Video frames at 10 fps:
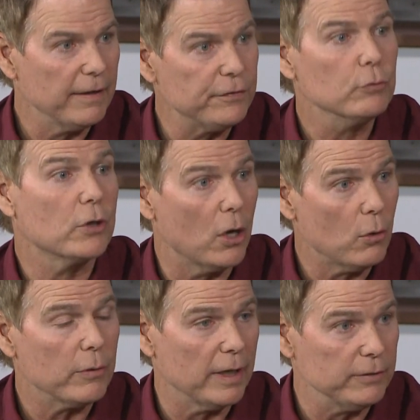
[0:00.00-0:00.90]
If you
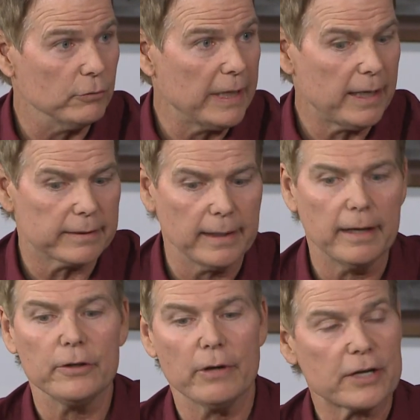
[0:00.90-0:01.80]
go and you get it
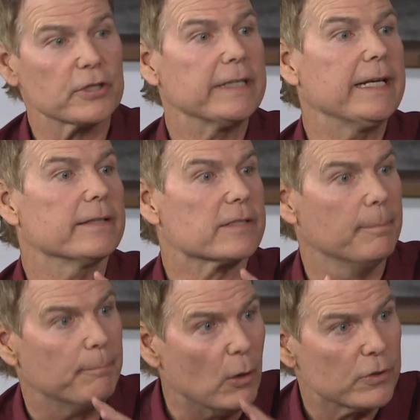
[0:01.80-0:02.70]
there, you actually get
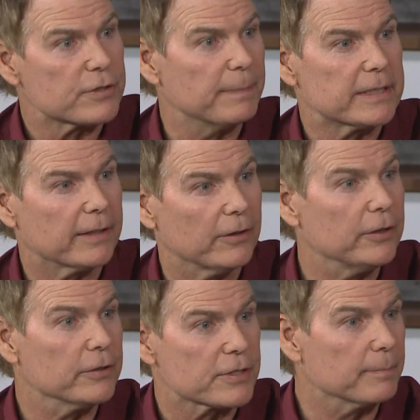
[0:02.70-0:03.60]
some bonus
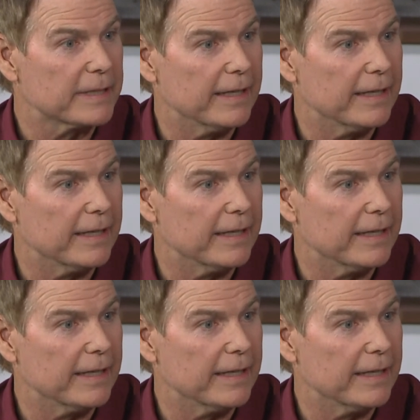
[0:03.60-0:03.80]
material and okay.